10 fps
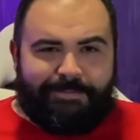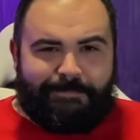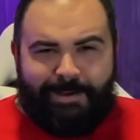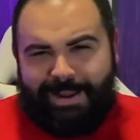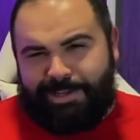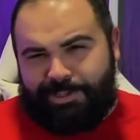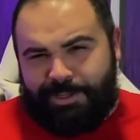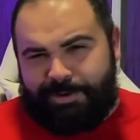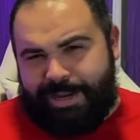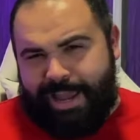to find each
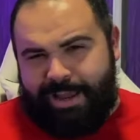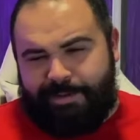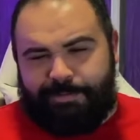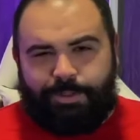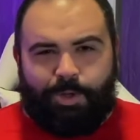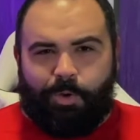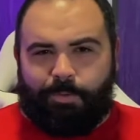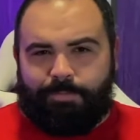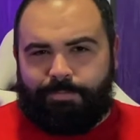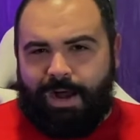other again after the
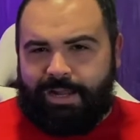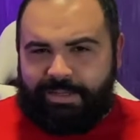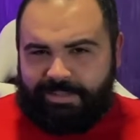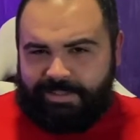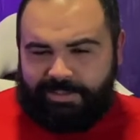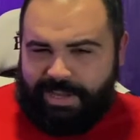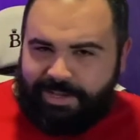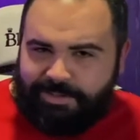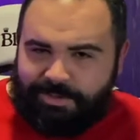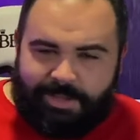whole Mana
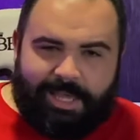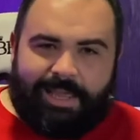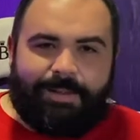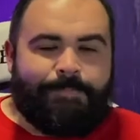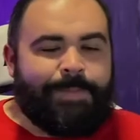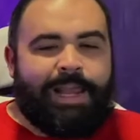disaster thing,